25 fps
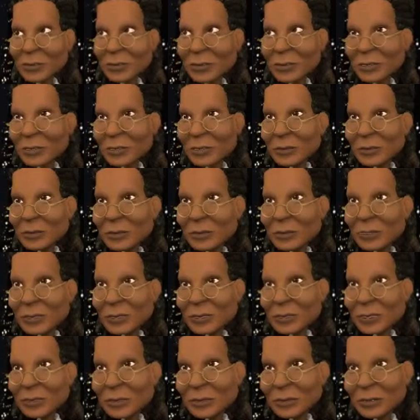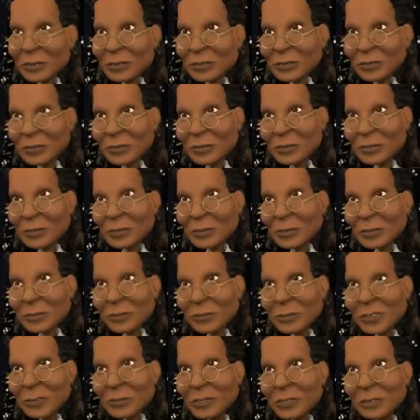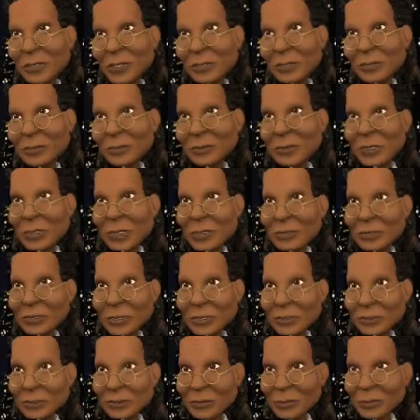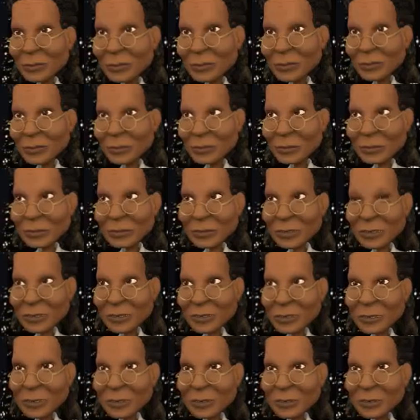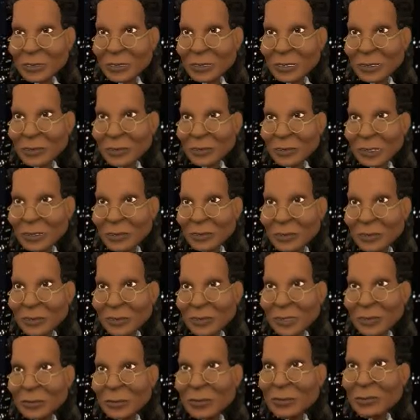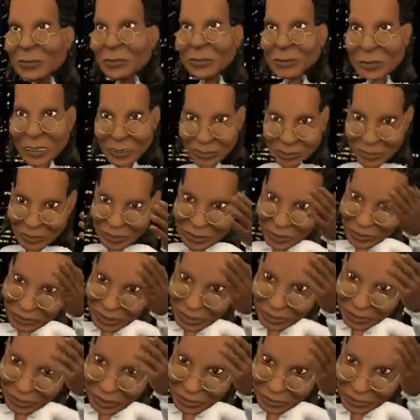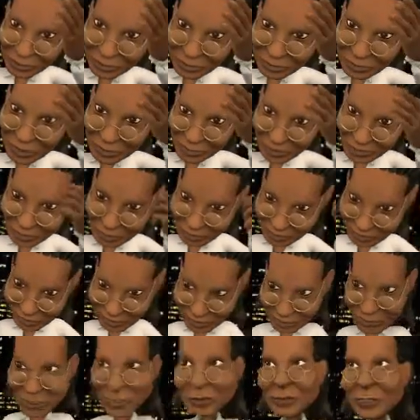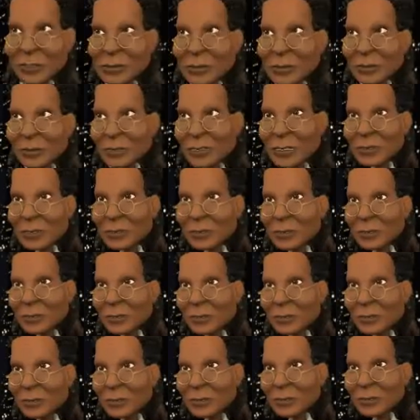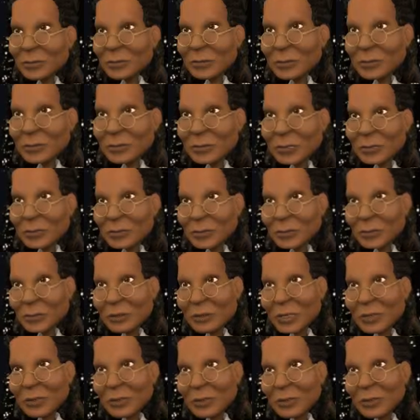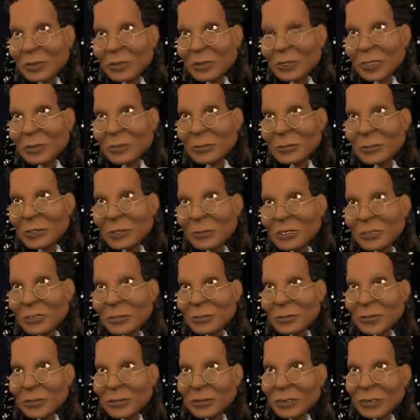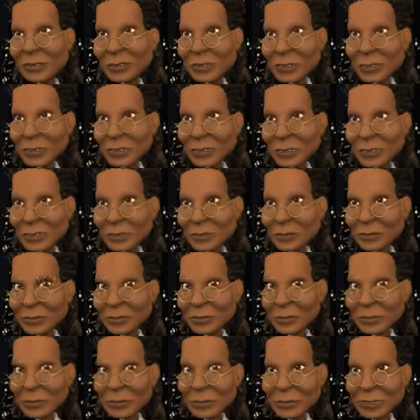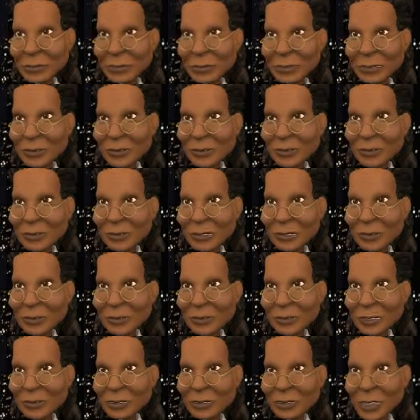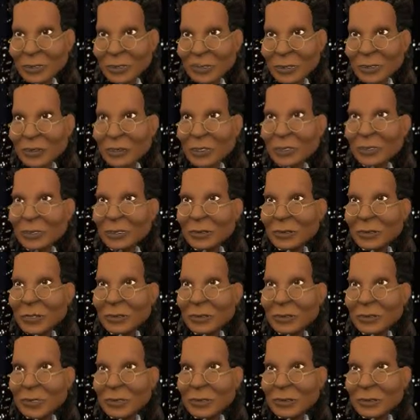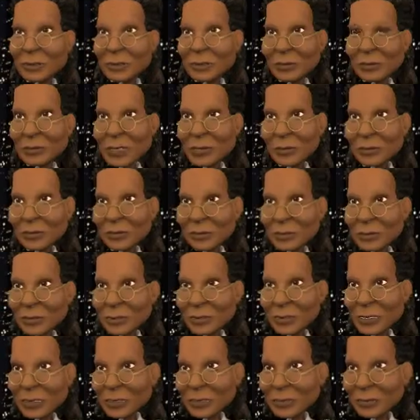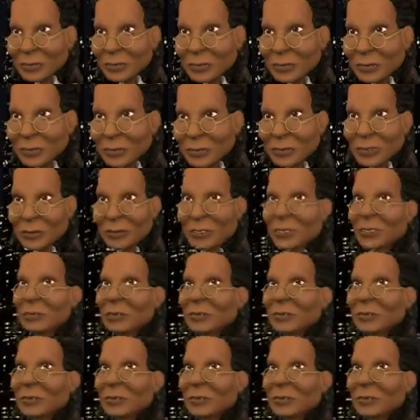80 of your results. By slowing down, you are forced to become more focused on the 20 of tasks that are going to net you 80 of your results. If you want to know more about the 80-20 principle, check out Richard Koch's book on the subject, The